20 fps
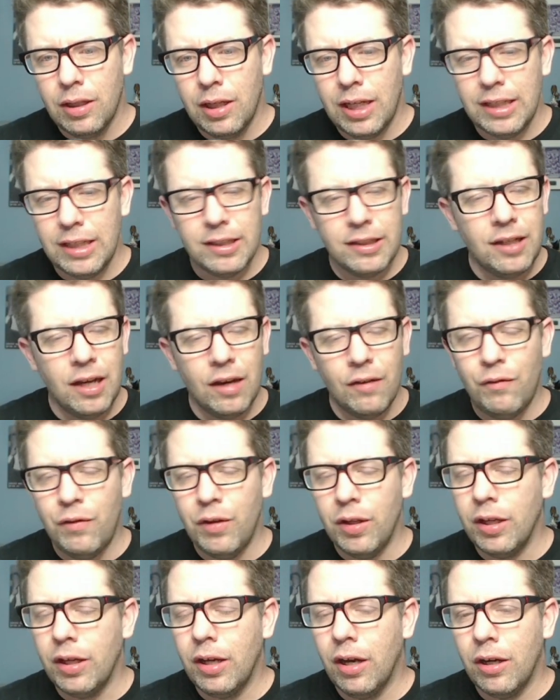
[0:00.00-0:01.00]
He's a tough
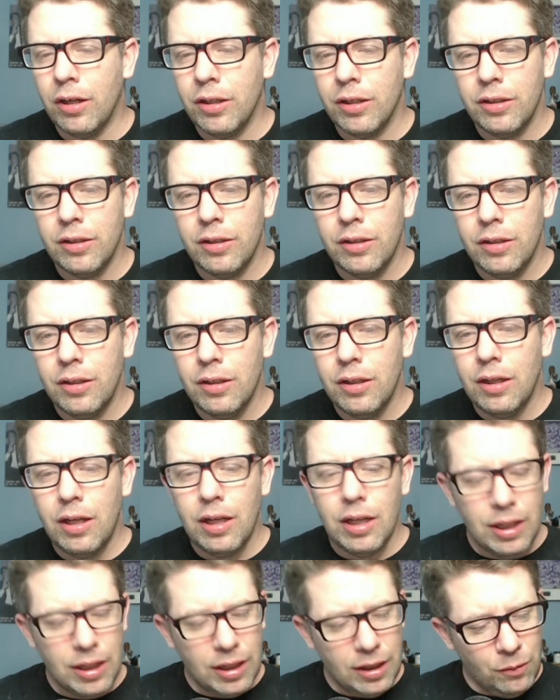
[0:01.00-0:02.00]
Philly guard.
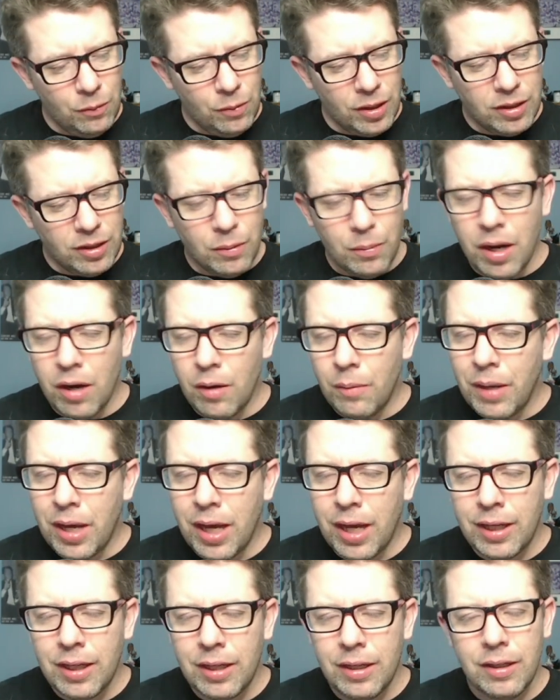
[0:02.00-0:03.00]
He went to
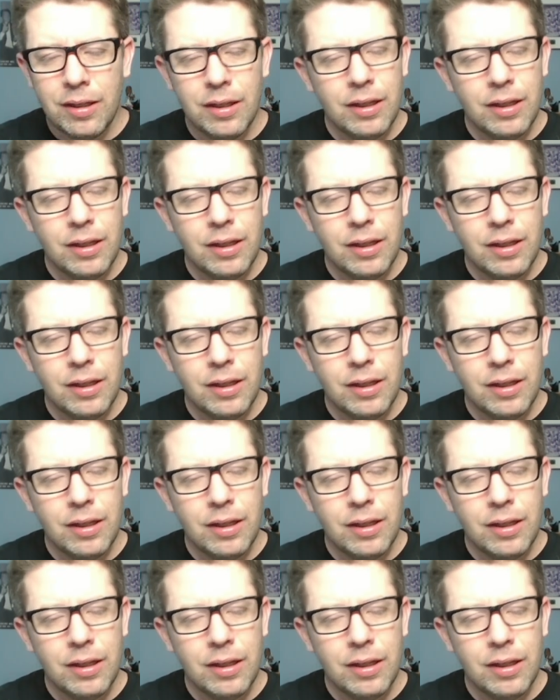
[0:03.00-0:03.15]
Merrimack.